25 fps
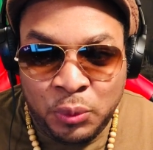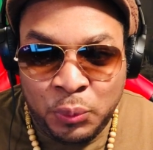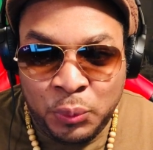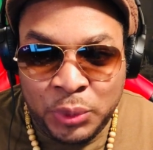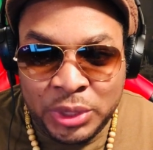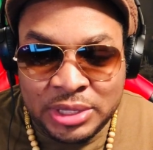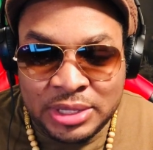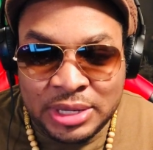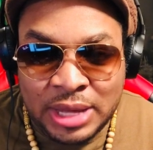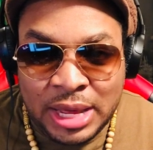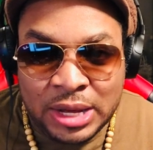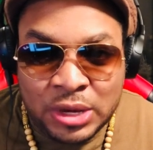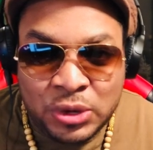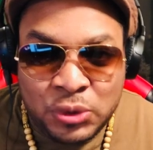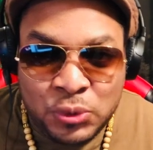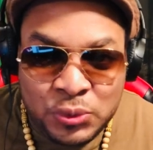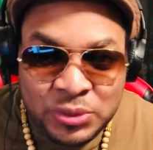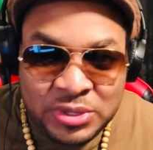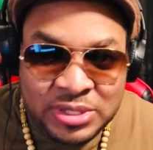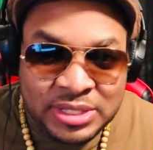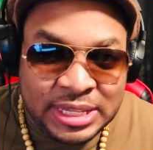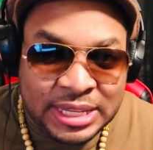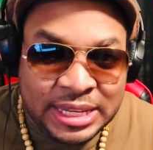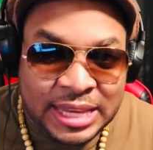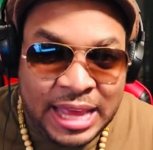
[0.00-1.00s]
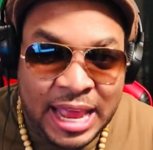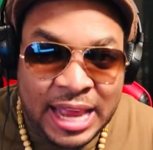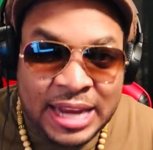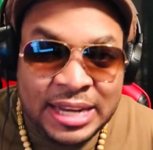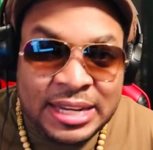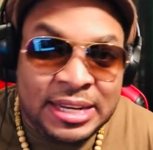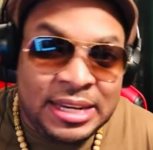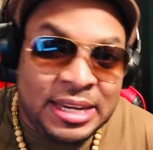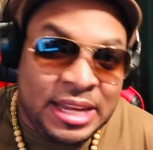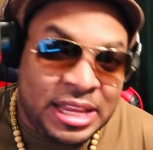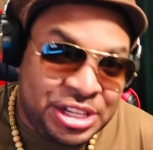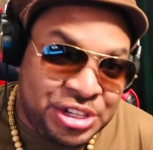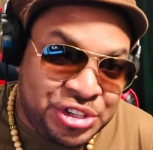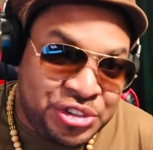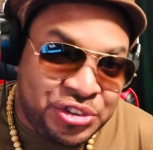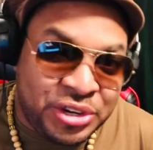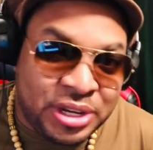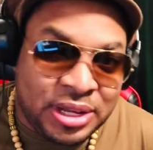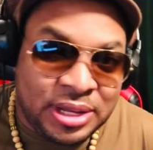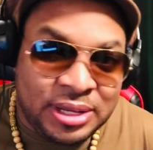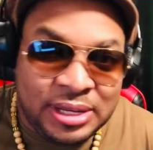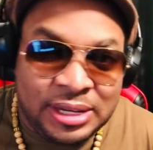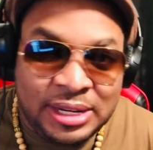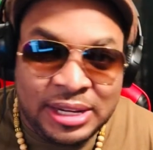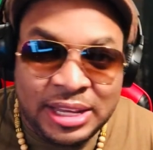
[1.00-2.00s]
with acoustic and
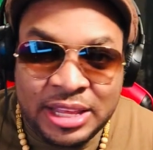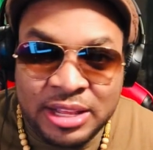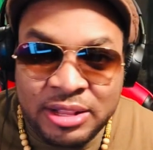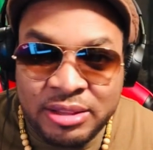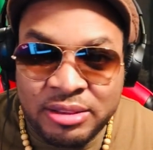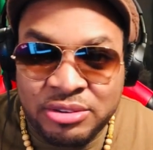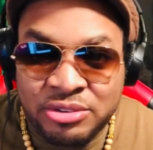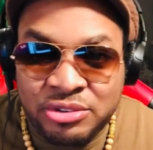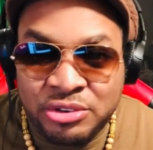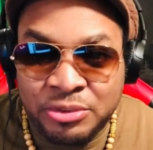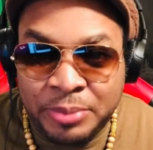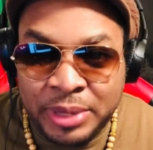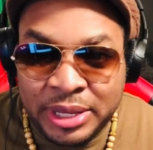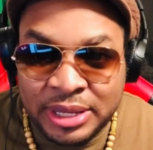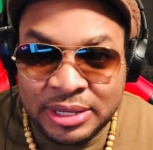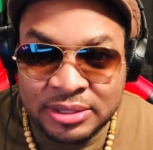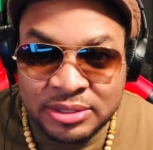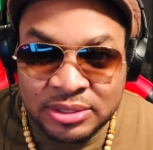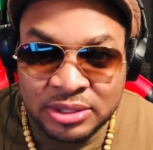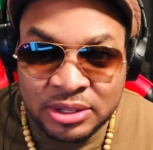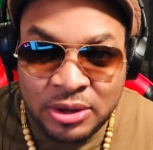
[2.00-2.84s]
electrical instrument,